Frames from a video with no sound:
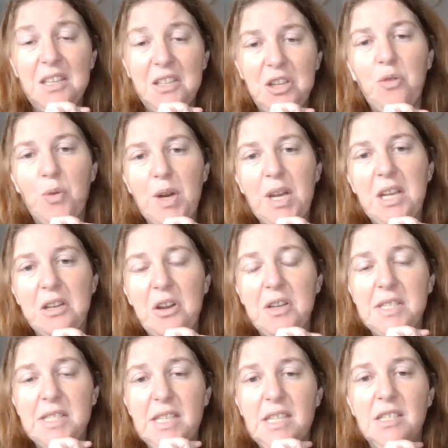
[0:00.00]
you'll
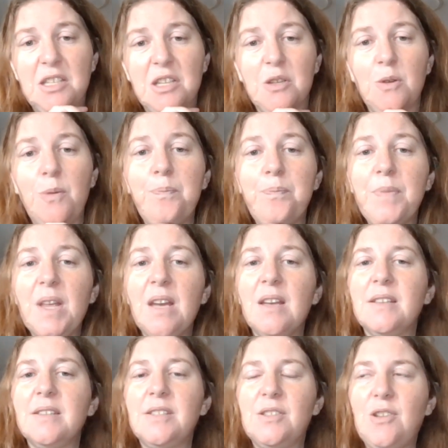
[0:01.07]
recognize these two.
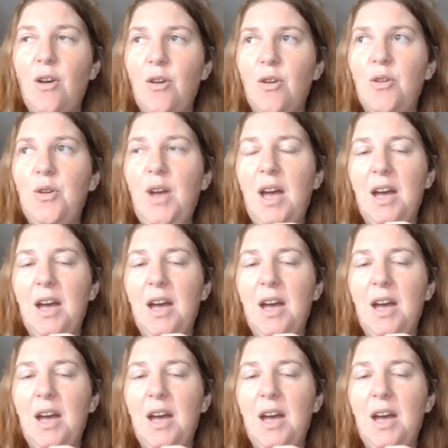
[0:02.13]
So